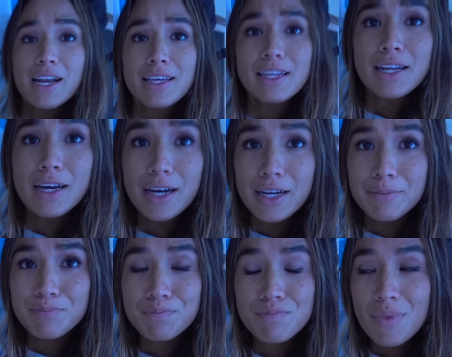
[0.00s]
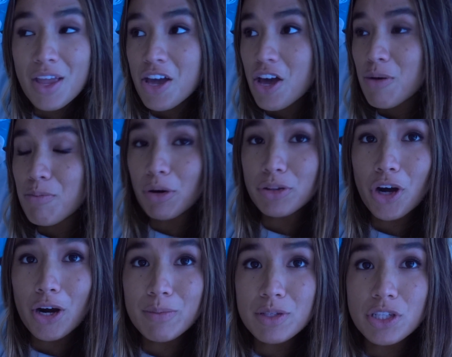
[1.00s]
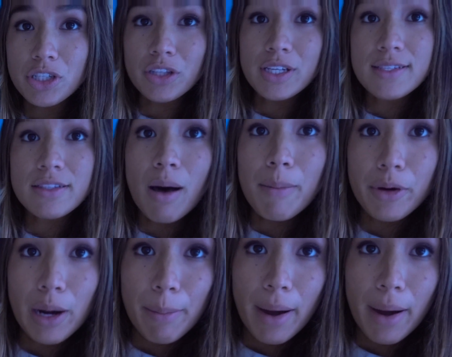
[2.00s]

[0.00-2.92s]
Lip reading: need both arms to do this, so I'll be right